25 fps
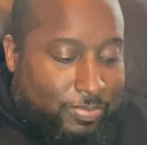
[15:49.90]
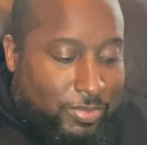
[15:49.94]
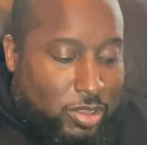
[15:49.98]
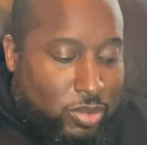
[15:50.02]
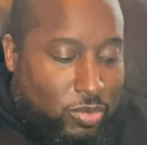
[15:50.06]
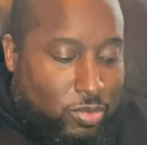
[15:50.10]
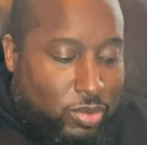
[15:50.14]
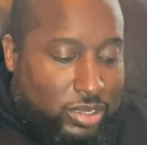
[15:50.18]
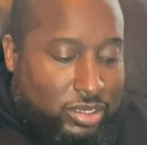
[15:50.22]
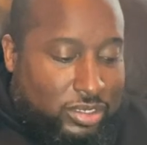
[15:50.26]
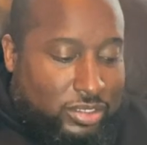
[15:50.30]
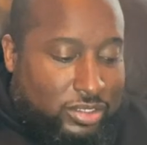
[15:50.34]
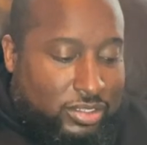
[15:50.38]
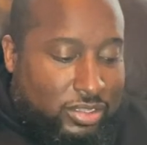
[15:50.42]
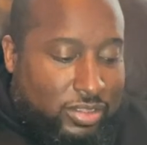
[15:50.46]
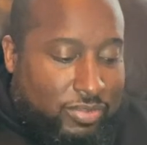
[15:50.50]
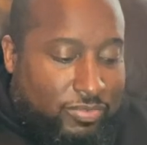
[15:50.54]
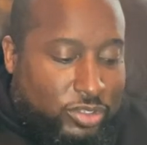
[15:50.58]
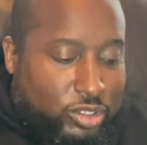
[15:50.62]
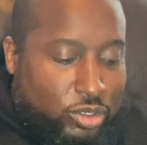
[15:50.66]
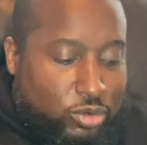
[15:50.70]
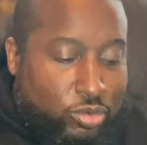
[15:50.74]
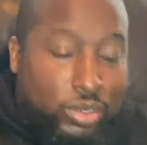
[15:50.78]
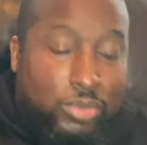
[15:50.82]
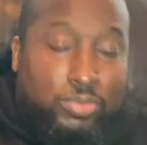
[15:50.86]
be a witness
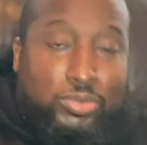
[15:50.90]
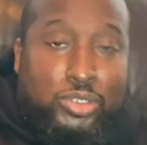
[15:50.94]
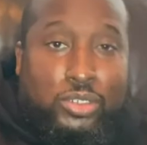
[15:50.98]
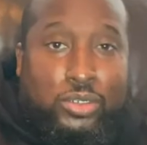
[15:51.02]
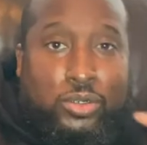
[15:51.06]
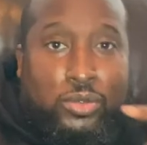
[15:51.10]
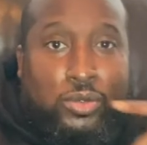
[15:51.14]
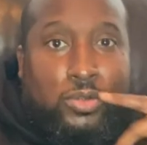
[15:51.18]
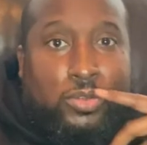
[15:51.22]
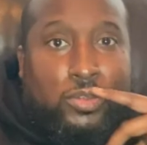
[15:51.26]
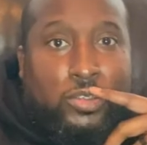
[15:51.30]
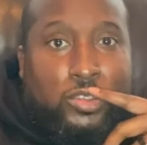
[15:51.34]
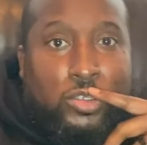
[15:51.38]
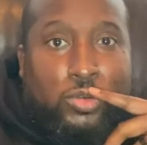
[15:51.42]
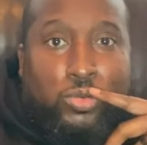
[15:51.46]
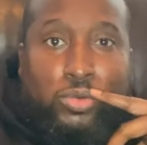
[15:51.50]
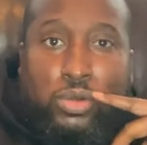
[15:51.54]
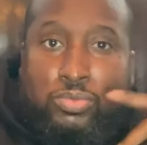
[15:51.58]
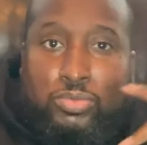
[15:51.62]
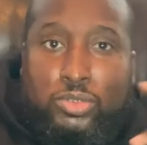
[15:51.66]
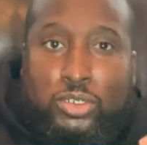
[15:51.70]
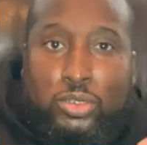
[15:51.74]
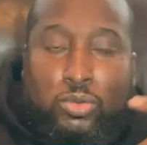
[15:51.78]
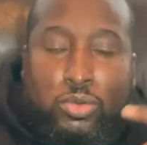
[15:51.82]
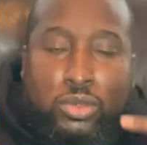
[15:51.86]
of scripture
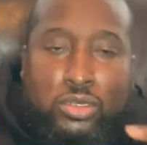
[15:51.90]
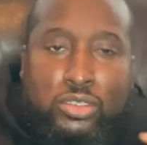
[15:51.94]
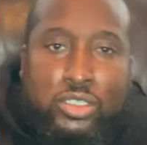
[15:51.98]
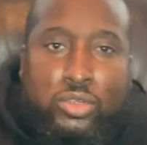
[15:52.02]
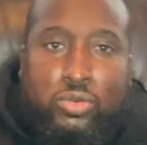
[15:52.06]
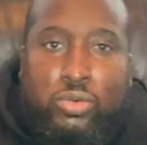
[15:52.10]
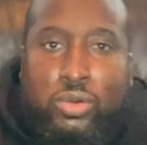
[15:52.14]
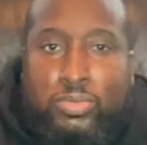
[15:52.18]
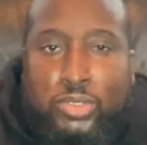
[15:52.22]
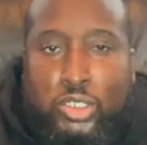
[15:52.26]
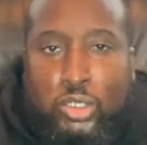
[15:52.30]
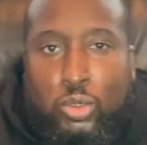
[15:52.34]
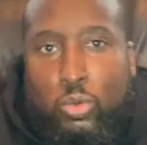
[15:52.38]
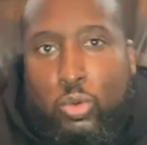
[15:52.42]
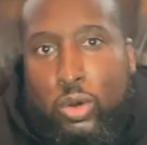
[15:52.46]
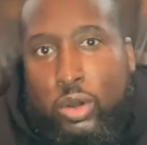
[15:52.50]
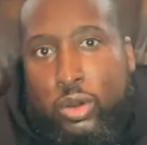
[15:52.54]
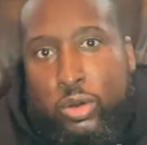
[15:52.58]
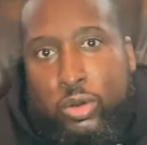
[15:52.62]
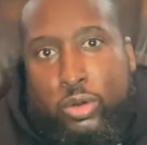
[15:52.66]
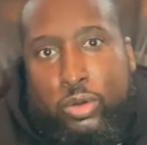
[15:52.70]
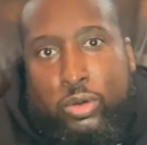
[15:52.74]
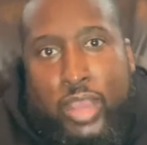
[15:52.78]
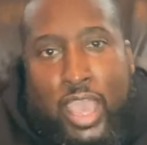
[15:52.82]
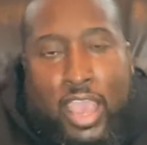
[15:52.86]
Scripture. What is scripture?
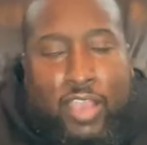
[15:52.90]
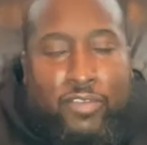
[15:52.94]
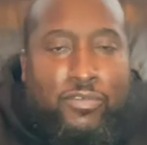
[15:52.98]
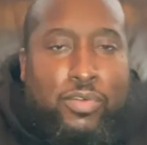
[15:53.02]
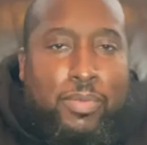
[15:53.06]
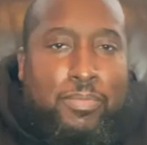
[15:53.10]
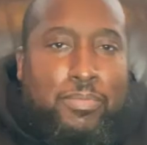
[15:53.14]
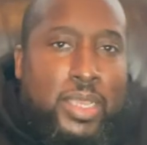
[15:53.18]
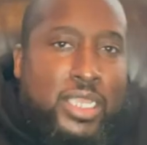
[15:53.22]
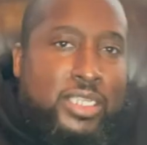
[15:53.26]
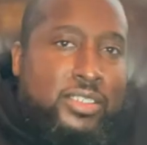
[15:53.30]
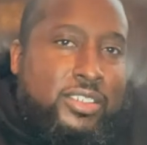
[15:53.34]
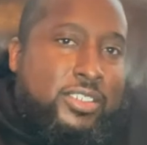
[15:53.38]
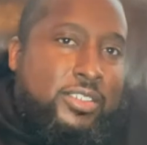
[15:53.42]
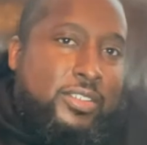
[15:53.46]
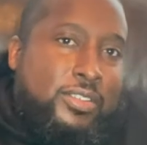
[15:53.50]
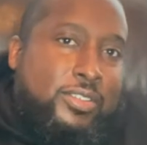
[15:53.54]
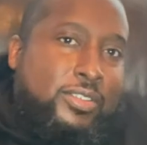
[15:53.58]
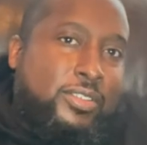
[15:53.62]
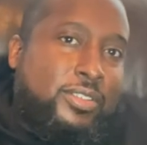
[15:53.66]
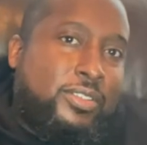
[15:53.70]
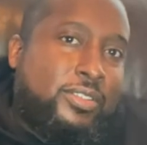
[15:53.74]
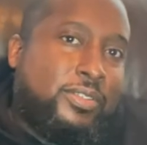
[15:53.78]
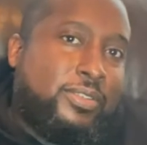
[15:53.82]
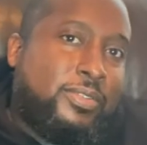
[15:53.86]
Word.
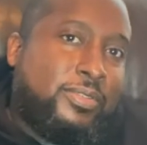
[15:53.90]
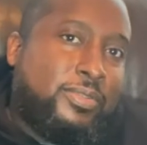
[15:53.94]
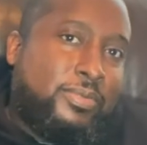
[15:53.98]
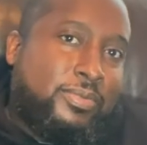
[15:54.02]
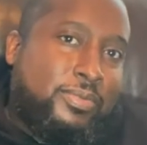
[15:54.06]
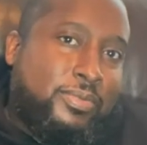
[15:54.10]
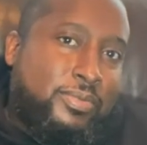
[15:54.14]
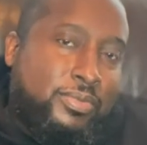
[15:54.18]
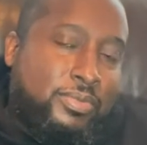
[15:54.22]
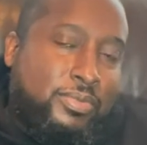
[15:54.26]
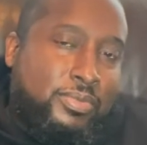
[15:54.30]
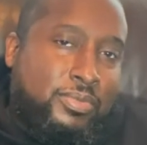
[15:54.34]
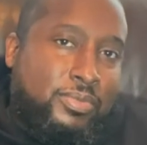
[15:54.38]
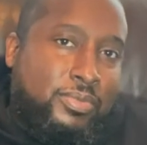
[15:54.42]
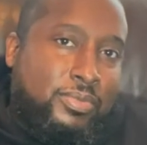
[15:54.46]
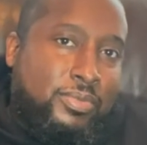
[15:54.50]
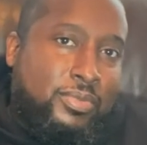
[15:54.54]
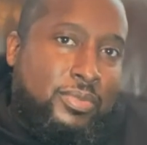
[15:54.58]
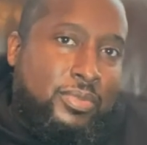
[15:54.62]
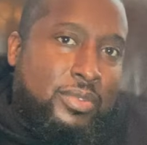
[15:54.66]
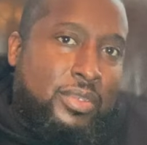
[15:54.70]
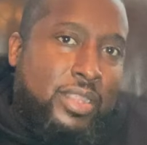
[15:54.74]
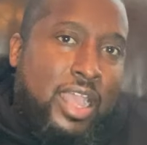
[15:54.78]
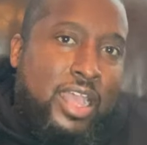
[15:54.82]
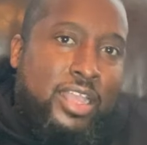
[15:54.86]
Affirmations.
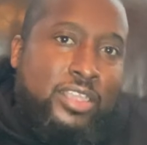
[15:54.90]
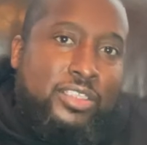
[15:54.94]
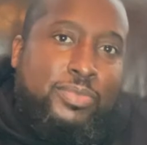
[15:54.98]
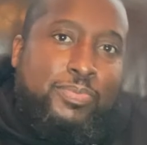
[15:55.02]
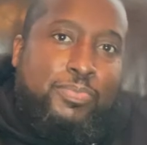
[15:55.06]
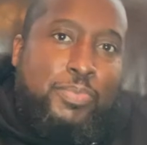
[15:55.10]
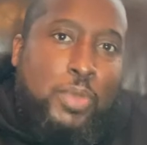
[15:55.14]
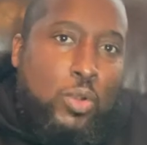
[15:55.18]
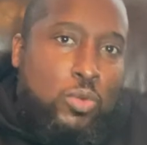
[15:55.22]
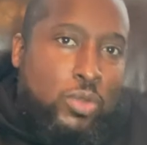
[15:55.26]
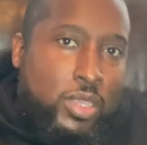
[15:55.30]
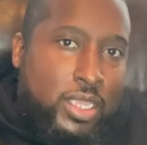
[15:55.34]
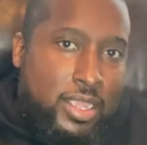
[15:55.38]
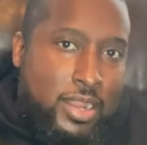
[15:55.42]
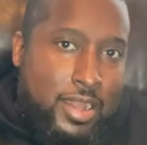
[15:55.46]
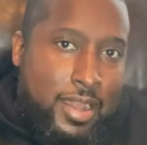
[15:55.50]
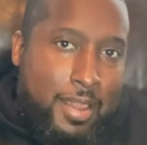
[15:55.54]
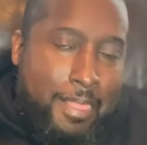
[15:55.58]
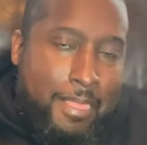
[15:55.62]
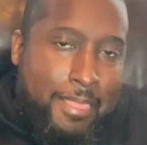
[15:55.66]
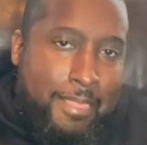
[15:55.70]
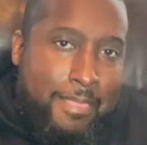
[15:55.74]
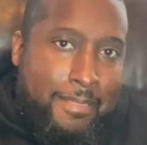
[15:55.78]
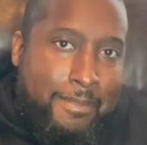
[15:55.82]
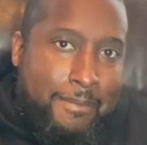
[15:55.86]
I spoke
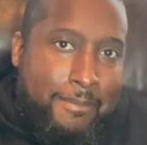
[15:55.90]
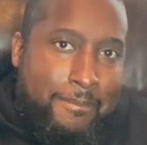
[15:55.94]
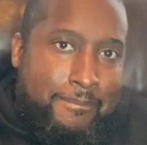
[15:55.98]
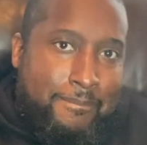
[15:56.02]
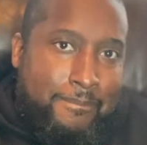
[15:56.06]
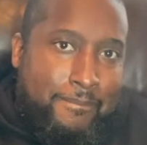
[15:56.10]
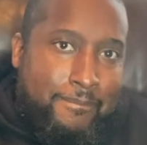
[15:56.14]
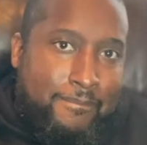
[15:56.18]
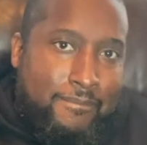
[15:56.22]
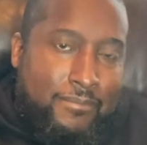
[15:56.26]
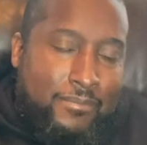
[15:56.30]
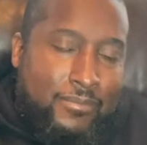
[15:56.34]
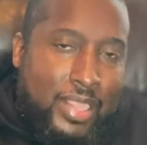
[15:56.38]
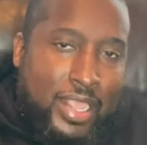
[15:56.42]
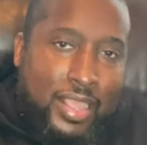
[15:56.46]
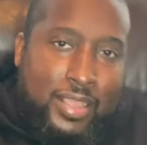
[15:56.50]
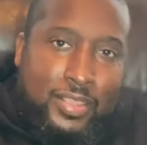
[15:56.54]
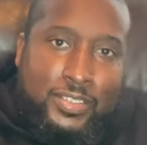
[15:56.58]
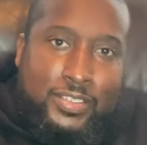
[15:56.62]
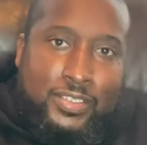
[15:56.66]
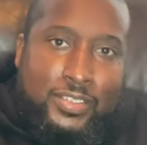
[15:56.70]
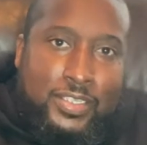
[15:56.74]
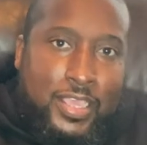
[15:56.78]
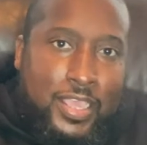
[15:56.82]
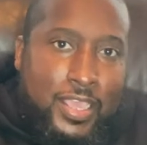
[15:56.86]
it.
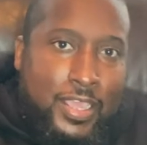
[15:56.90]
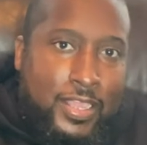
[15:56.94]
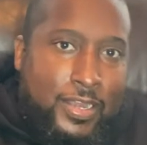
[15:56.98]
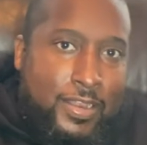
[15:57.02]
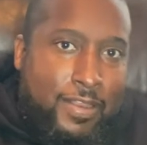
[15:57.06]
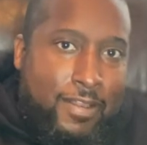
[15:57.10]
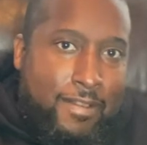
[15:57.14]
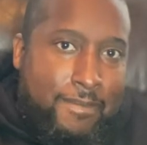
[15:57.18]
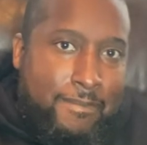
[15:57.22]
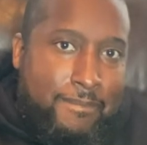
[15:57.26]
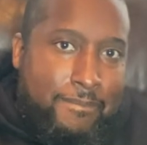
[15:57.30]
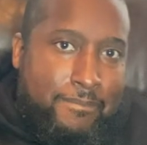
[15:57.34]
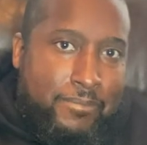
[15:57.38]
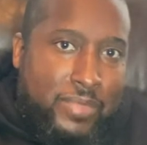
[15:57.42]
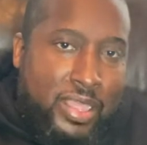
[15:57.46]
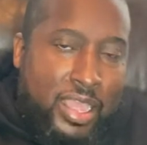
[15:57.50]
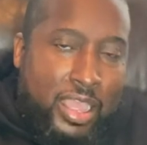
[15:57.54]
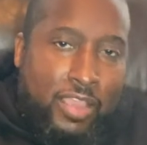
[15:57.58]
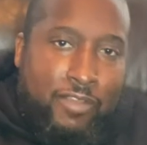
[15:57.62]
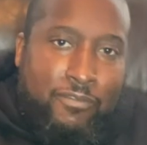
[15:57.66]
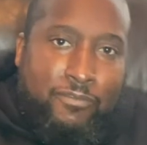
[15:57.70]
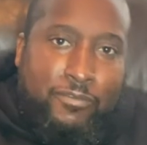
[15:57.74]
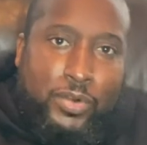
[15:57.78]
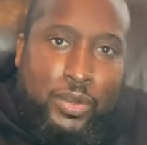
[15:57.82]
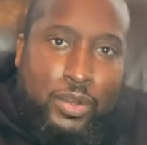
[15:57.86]
I said it.
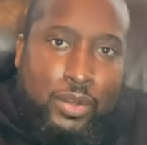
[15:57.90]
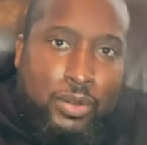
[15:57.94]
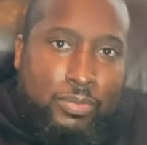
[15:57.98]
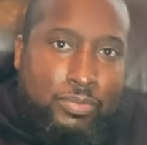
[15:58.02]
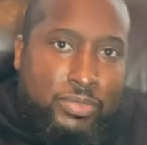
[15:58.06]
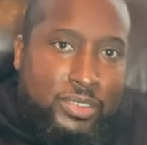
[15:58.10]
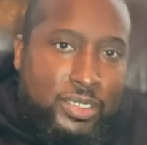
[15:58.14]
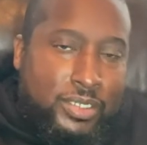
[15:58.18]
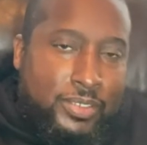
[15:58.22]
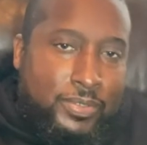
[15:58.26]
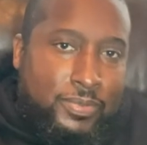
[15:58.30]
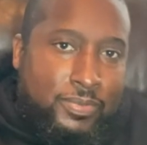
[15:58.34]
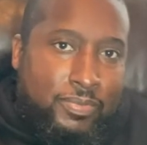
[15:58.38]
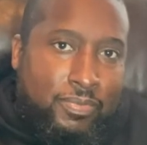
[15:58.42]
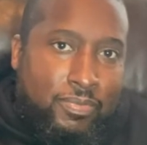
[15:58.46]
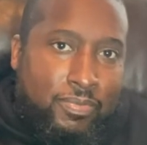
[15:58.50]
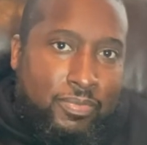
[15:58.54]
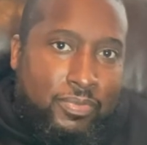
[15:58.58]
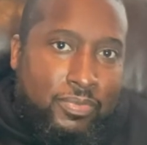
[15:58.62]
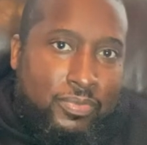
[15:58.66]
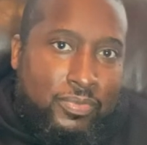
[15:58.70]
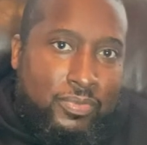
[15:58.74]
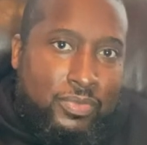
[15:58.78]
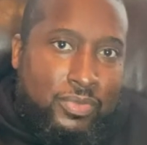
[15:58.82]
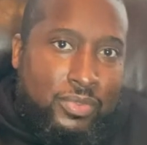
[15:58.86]
I affirmed it.
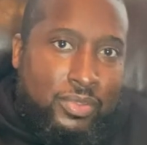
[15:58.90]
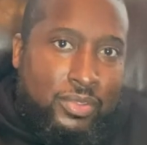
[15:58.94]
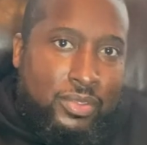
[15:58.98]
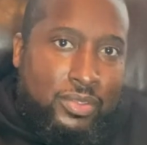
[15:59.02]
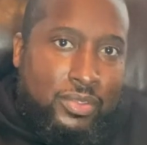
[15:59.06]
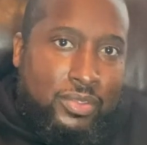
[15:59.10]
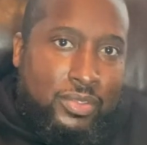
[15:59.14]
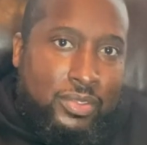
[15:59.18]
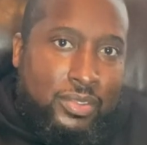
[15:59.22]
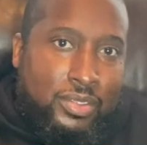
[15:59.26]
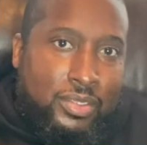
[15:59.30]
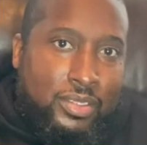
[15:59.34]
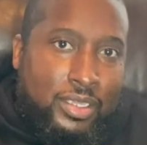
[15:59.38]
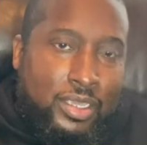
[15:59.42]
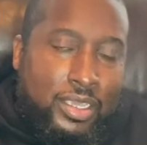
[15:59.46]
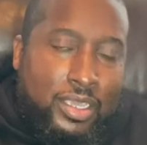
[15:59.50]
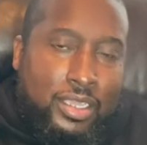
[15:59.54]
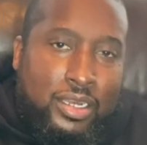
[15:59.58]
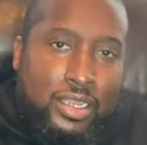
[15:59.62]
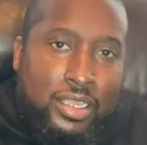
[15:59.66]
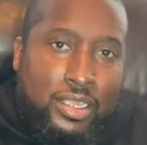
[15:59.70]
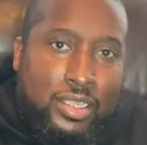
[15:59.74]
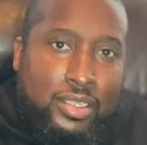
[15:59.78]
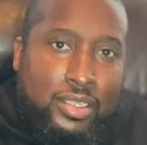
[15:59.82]
It